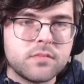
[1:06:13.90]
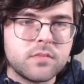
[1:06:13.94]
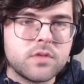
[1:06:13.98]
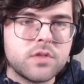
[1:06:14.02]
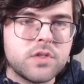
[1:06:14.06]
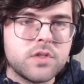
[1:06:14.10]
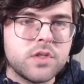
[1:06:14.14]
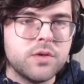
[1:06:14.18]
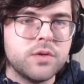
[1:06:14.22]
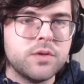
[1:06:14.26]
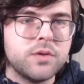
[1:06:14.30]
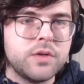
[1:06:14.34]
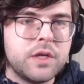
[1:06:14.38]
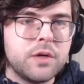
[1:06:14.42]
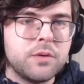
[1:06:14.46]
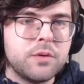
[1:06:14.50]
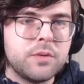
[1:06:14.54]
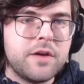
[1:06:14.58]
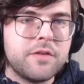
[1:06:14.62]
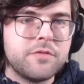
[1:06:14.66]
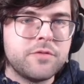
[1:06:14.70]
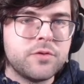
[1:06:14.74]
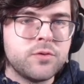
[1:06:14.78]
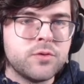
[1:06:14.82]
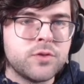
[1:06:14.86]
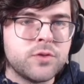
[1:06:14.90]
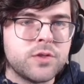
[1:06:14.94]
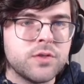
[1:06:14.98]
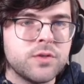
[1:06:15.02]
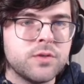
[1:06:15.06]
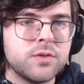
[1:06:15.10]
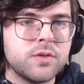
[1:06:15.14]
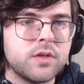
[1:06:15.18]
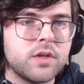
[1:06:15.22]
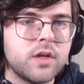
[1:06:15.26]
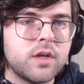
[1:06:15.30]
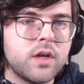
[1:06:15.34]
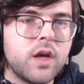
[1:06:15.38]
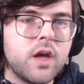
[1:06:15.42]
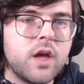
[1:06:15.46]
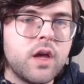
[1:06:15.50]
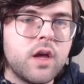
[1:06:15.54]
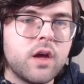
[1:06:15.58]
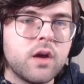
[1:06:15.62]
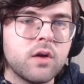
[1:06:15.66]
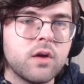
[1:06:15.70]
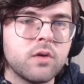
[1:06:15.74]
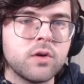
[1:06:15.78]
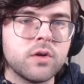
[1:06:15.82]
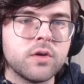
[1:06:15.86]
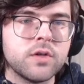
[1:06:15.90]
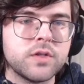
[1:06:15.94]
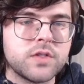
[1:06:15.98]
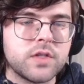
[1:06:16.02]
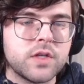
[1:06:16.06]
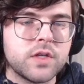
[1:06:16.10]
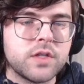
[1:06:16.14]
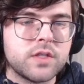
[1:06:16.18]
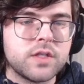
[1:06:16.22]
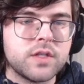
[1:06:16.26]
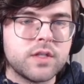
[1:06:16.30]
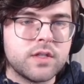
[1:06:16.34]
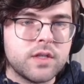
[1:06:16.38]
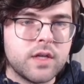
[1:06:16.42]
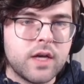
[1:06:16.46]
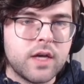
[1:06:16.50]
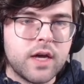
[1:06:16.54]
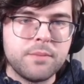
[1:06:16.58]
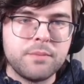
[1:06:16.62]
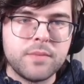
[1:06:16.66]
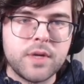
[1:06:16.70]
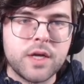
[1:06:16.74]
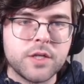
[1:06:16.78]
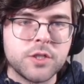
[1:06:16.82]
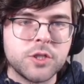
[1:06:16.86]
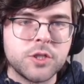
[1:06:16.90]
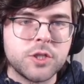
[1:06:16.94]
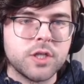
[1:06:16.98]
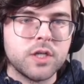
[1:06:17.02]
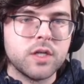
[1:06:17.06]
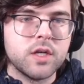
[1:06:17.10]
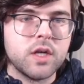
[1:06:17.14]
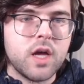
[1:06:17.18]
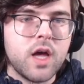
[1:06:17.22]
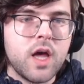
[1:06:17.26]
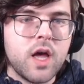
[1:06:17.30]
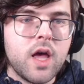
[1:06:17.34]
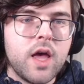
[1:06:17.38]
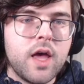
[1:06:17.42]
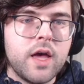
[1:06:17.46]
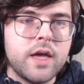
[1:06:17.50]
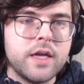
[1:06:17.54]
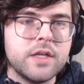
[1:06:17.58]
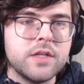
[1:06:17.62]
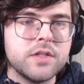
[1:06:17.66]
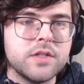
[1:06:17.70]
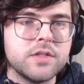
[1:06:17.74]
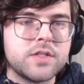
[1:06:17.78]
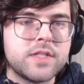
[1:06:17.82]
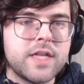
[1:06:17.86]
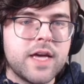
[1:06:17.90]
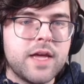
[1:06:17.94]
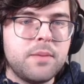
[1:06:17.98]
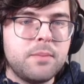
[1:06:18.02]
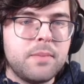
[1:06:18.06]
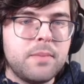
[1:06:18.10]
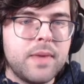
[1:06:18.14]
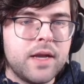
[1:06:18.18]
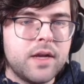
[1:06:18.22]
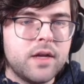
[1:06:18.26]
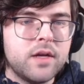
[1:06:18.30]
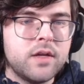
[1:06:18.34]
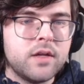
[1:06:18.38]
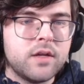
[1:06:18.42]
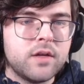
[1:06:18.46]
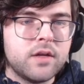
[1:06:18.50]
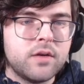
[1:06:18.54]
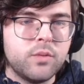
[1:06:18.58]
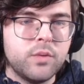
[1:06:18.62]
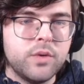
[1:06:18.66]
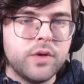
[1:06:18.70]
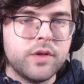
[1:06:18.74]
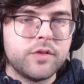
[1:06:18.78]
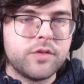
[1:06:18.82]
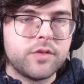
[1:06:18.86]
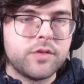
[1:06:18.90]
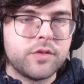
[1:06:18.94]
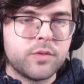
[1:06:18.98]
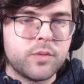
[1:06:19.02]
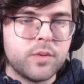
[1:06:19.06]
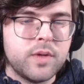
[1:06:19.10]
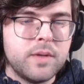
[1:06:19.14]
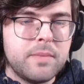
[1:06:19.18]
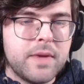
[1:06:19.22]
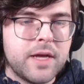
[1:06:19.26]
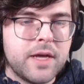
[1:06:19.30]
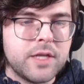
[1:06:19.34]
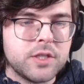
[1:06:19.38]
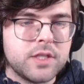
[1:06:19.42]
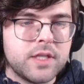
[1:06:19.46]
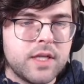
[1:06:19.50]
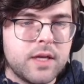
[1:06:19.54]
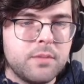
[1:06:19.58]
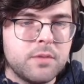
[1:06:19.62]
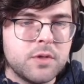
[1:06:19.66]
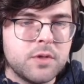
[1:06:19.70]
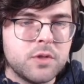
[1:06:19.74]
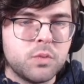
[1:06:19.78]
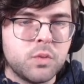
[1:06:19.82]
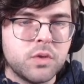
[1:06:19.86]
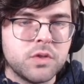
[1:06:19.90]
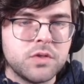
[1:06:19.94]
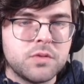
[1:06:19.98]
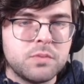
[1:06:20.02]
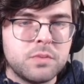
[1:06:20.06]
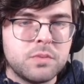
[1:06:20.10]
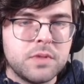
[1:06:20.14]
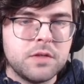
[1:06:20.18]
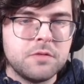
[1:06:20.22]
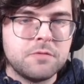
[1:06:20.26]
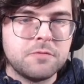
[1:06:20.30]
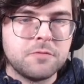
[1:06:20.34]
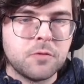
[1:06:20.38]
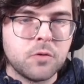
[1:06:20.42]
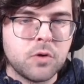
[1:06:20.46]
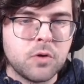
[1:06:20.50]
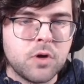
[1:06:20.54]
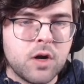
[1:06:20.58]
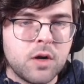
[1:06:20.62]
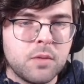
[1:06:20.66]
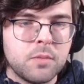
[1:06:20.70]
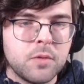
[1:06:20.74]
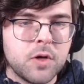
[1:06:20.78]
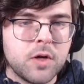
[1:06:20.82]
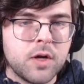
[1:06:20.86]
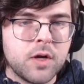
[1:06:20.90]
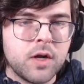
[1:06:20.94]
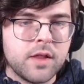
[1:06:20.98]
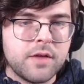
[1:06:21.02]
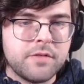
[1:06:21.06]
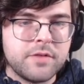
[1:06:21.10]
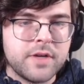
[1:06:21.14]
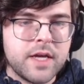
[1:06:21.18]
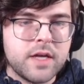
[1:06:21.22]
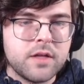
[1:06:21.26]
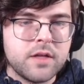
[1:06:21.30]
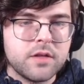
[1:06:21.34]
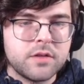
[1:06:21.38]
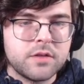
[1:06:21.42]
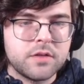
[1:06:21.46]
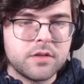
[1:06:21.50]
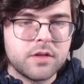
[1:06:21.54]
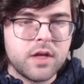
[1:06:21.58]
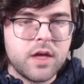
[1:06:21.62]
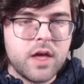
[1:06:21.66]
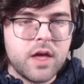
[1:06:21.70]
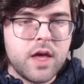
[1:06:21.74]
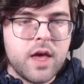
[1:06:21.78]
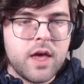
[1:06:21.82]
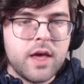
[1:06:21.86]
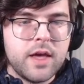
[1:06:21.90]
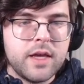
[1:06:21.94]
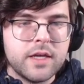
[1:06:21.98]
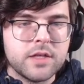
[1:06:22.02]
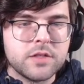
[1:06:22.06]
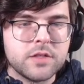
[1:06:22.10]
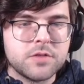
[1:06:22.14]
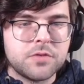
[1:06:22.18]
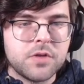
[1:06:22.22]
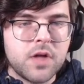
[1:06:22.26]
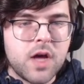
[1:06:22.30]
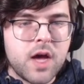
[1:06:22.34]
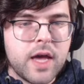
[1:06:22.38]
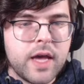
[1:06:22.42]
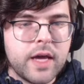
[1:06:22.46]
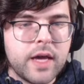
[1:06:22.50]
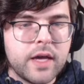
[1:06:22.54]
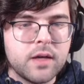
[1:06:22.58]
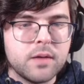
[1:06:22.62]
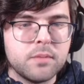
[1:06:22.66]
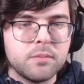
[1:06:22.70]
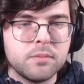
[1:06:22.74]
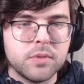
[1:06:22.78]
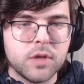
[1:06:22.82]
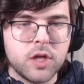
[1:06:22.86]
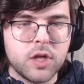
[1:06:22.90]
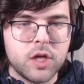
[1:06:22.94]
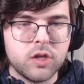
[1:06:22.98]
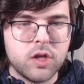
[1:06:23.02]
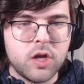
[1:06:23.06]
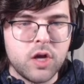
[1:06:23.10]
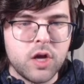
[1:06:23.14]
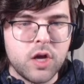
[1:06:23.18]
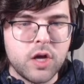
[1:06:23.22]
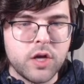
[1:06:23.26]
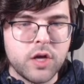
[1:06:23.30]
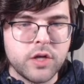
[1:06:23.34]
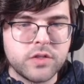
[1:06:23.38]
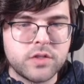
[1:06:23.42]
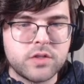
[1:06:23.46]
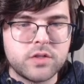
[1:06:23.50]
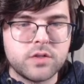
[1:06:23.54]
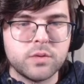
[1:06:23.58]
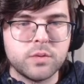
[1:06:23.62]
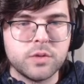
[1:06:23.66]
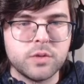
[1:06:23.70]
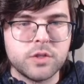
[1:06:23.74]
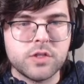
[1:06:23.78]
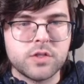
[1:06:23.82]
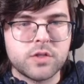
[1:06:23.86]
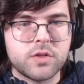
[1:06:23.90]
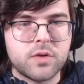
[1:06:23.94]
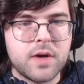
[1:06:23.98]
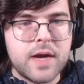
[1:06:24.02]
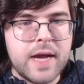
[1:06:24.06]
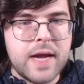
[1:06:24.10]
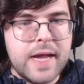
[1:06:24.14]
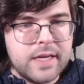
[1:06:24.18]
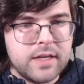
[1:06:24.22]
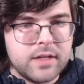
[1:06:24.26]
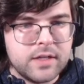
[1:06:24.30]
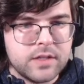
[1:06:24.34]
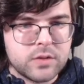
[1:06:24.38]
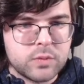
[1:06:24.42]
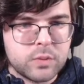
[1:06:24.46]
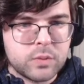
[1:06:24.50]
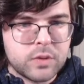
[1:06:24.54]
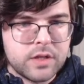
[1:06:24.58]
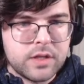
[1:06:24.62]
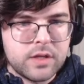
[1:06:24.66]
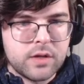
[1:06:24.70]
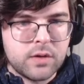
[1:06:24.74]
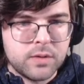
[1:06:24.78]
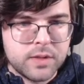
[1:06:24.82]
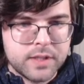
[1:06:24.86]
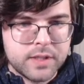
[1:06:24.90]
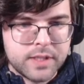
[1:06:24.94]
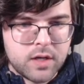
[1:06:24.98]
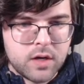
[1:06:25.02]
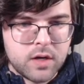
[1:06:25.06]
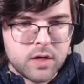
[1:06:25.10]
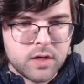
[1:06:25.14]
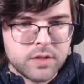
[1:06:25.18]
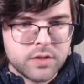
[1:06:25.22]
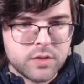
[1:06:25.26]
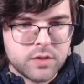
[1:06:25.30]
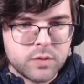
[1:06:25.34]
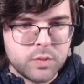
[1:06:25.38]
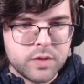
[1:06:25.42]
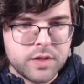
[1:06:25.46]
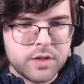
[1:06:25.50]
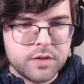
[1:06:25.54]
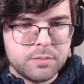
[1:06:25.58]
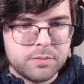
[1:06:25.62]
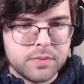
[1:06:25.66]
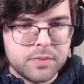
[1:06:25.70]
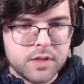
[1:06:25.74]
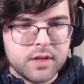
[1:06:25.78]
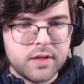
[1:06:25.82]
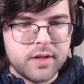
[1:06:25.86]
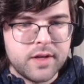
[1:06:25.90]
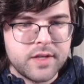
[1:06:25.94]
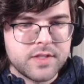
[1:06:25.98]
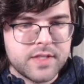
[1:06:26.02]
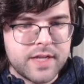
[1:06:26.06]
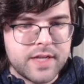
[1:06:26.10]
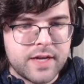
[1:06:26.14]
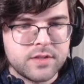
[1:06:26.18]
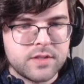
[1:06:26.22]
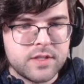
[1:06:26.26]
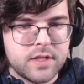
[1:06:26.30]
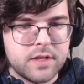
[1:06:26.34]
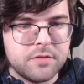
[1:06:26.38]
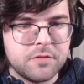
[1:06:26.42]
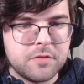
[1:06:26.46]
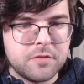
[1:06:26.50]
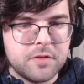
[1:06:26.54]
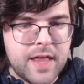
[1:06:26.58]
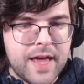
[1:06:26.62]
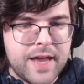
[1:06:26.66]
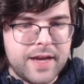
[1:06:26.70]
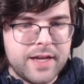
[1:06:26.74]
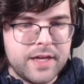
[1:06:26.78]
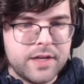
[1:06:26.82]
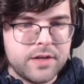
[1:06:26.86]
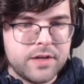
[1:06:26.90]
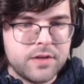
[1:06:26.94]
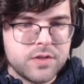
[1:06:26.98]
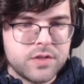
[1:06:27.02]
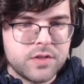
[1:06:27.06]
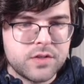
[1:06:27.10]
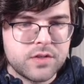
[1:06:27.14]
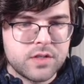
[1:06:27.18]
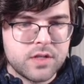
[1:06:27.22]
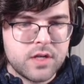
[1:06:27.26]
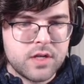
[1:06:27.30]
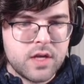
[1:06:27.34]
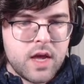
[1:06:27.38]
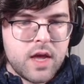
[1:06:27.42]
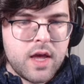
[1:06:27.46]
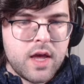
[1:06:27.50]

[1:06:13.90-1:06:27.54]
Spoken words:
So here we have Usut, or Usut, I'm not sure. He is 10 mana with 3 magic damage, 1 speed, 4 armor, 11 health. He has flying, Bloodlust, which is great. He's one of the only cards with Bloodlust outside of Gladiators.